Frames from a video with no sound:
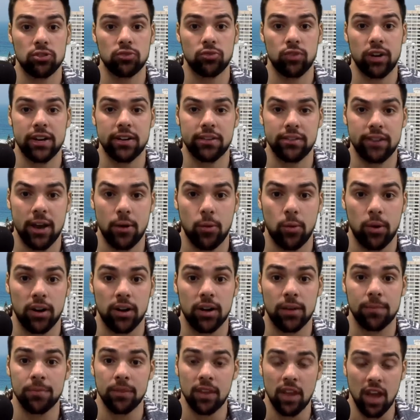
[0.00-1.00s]
Radio Network,
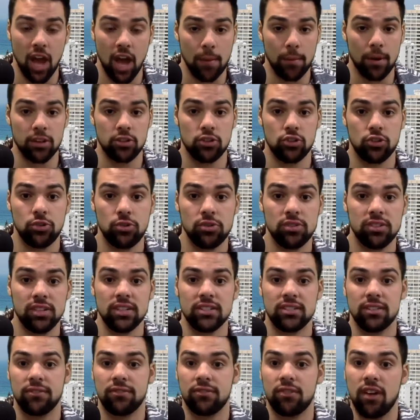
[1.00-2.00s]
I'm on Tuesdays
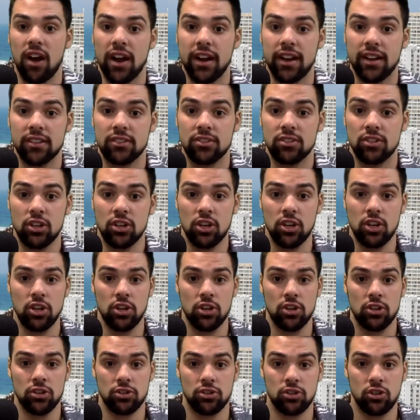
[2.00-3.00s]
and Fridays,
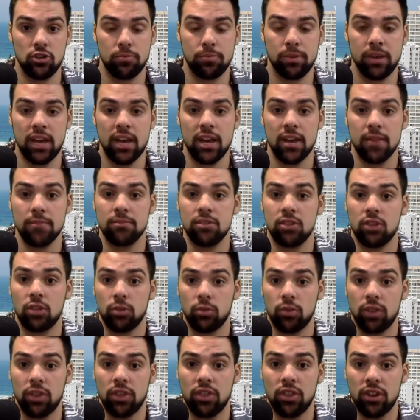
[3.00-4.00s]
2 p.m. to
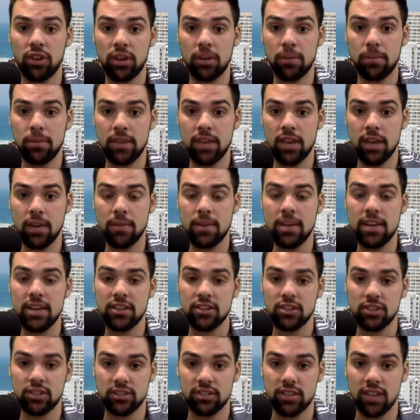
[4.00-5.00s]
3:30 p.m.
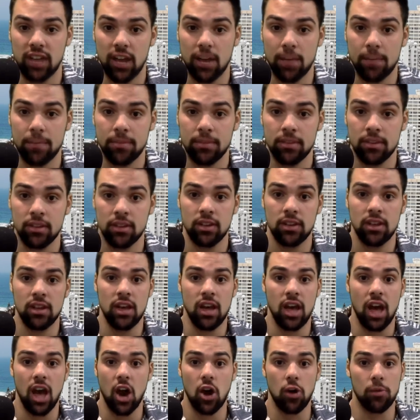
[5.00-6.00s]
Eastern Time.
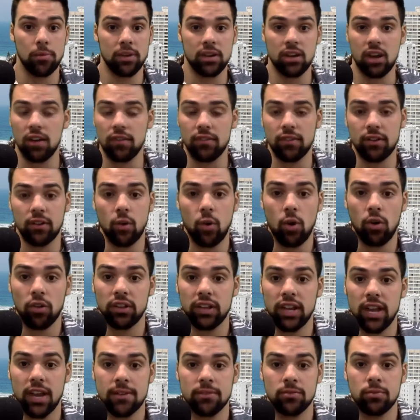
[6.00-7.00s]
I will be covering all the
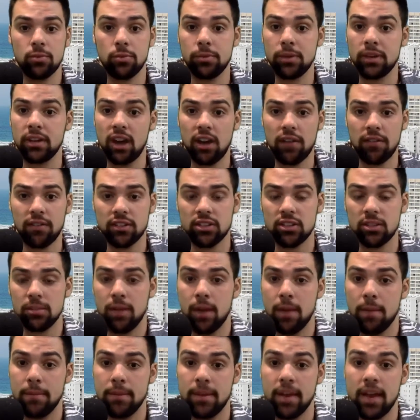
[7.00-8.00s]
games. We'll be covering some
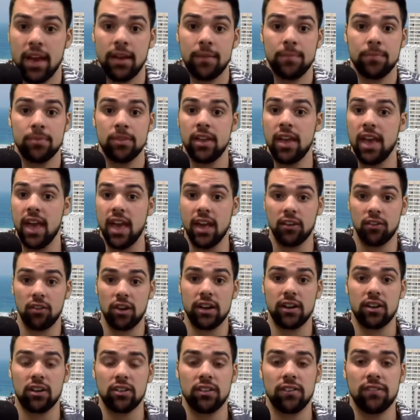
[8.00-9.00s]
NBA. And
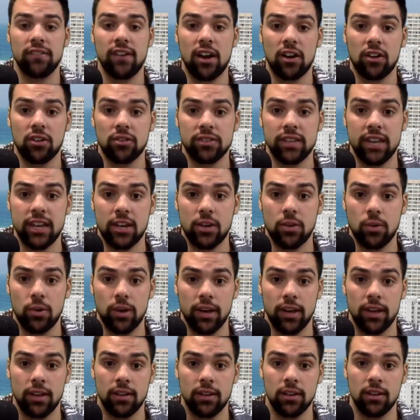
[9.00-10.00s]
later on the Falco Takeaway,